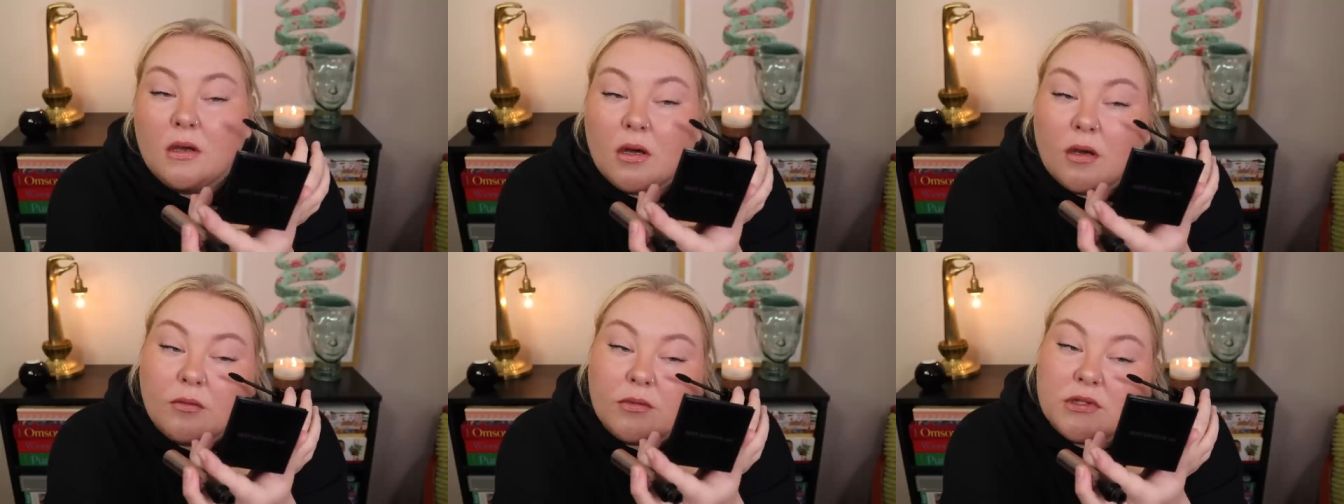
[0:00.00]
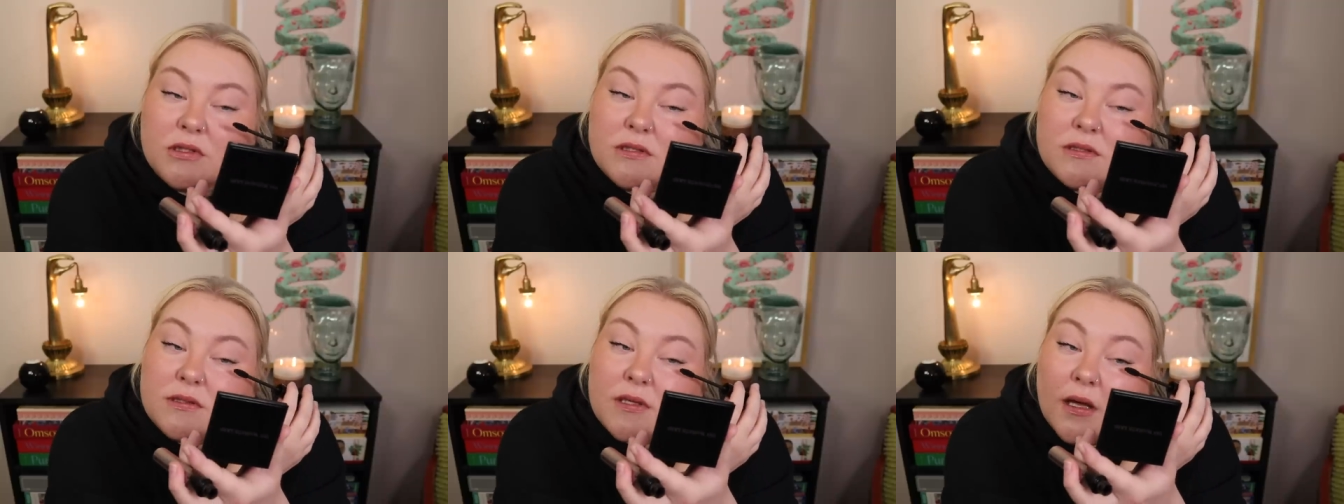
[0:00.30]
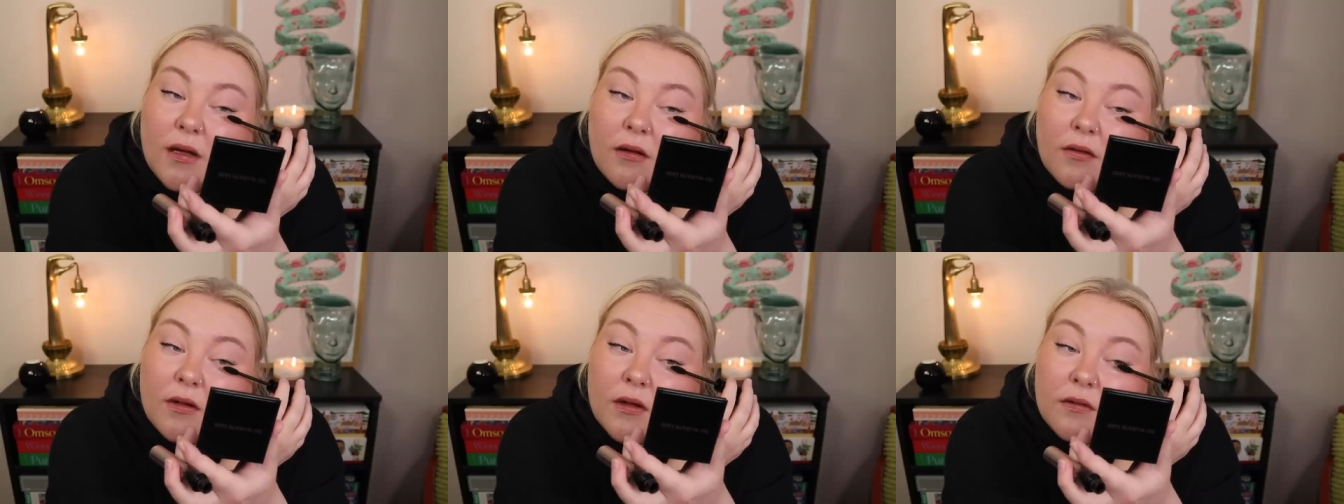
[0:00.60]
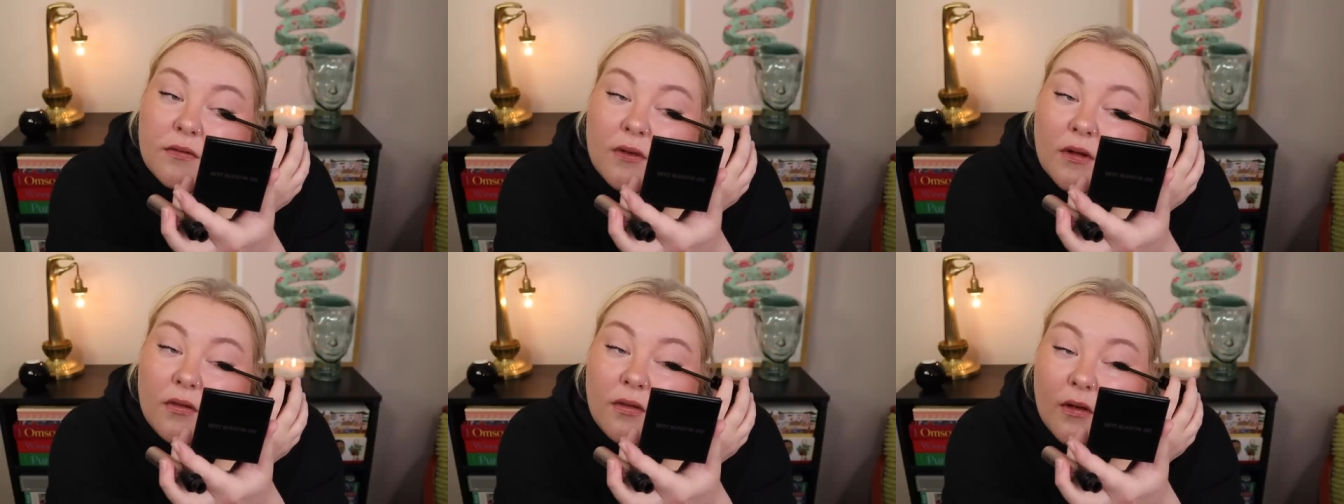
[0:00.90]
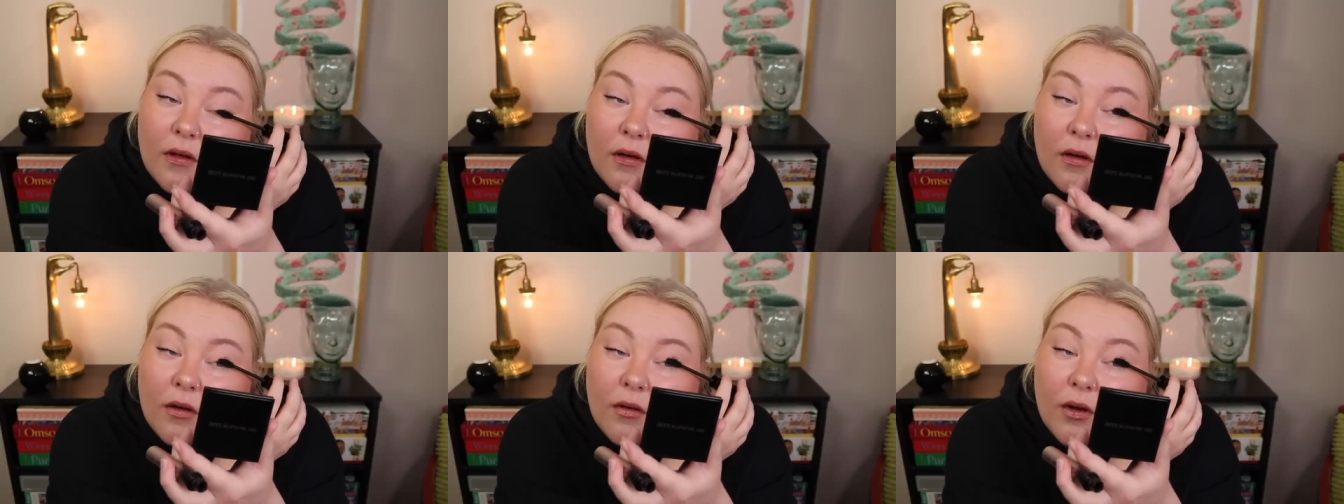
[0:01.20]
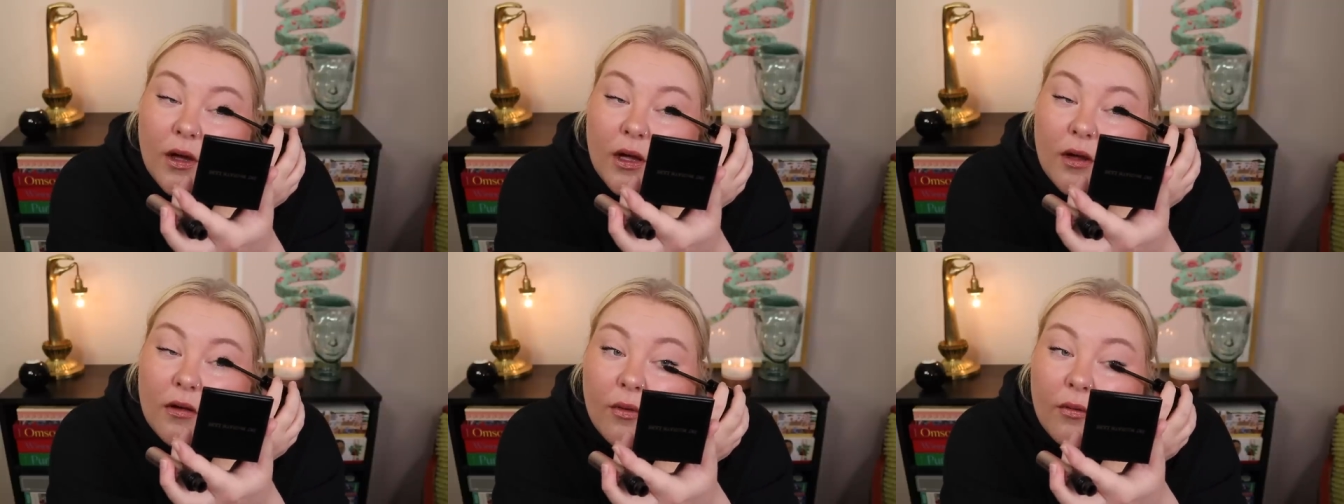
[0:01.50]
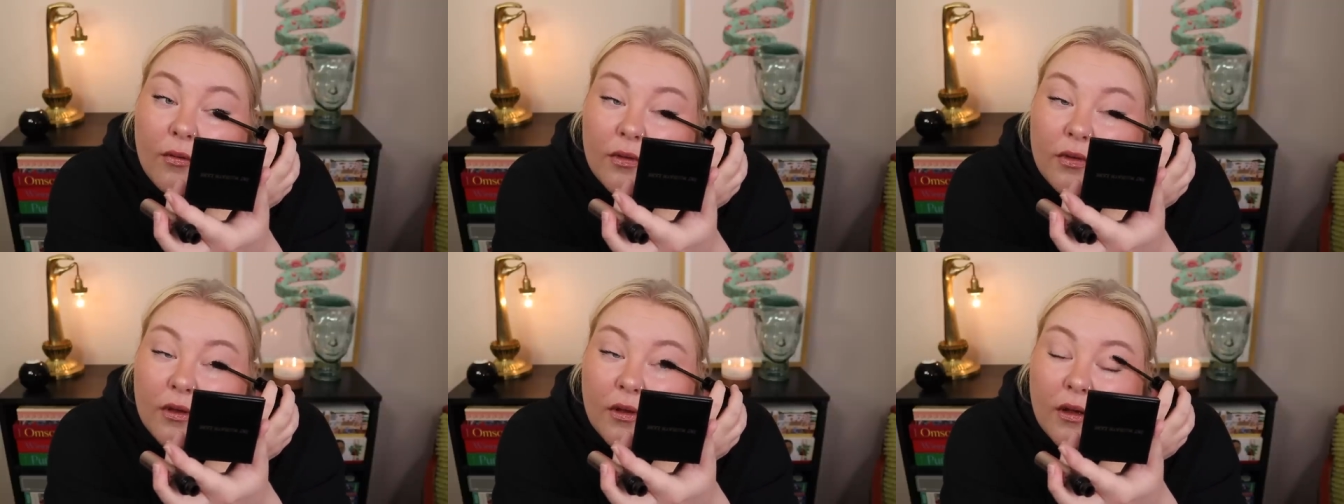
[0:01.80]
I'm just saying things I think, okay.
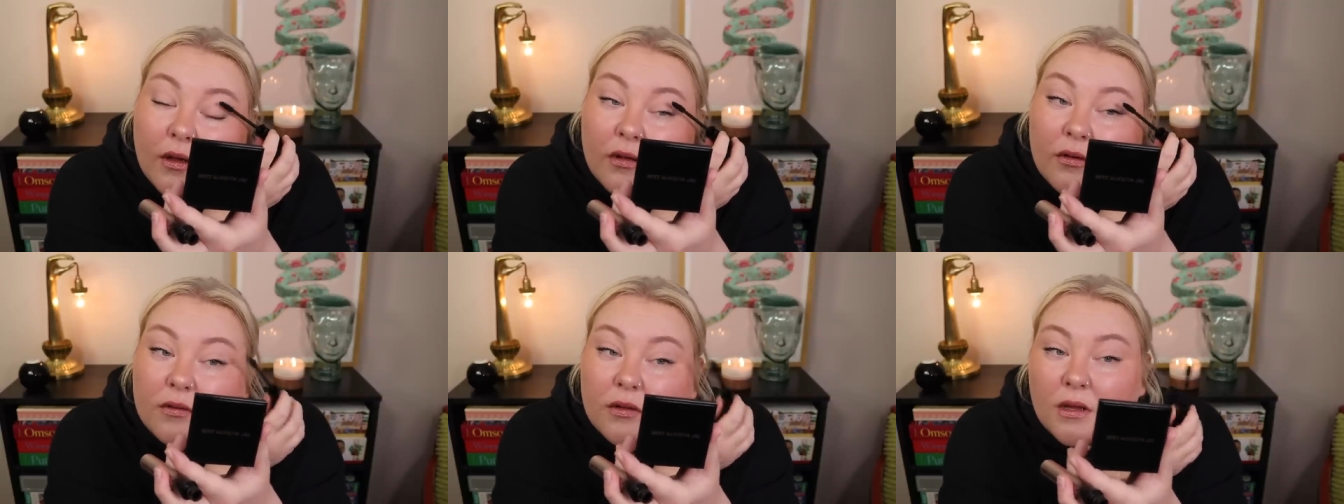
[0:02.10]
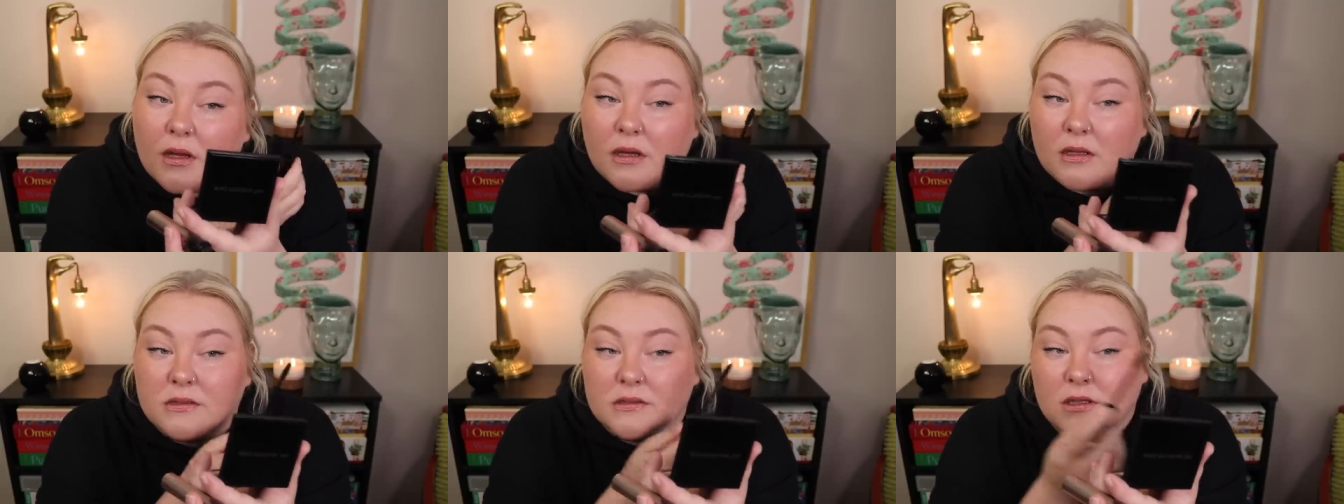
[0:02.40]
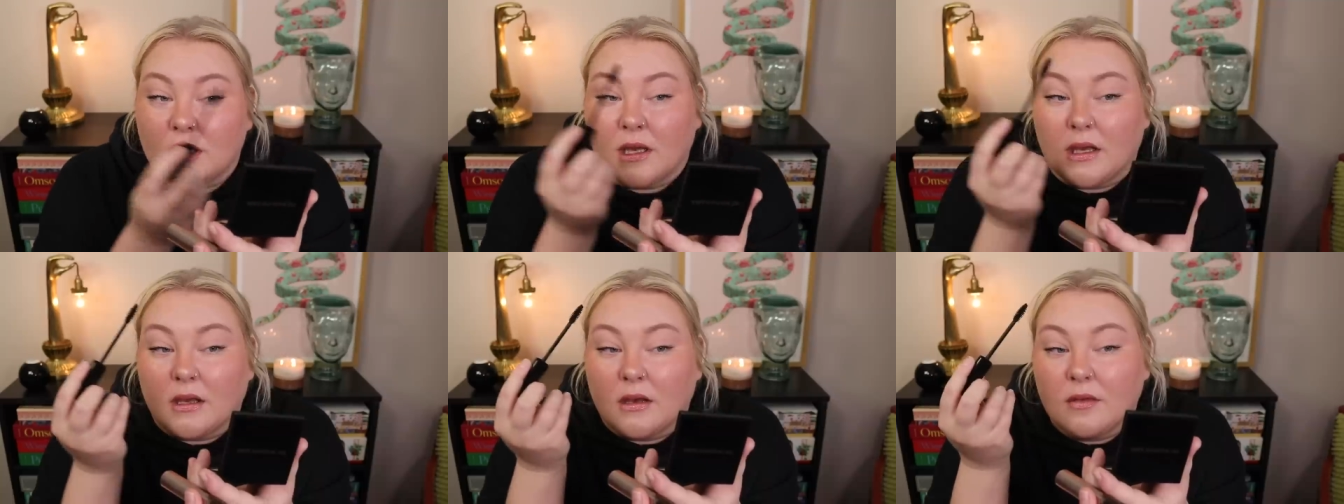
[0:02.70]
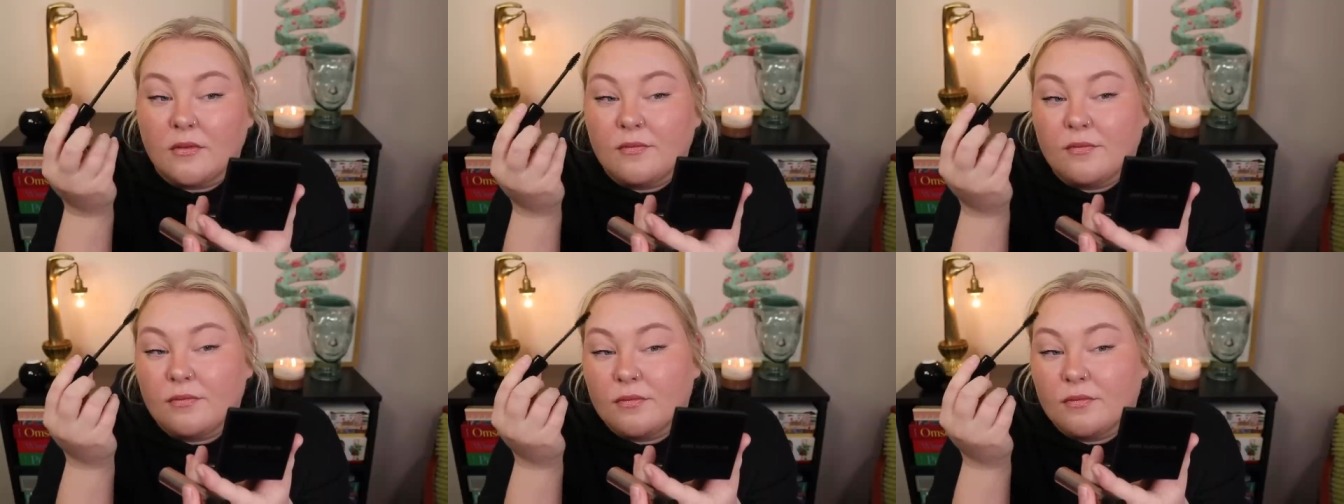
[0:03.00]
With the guilt thing, it's like,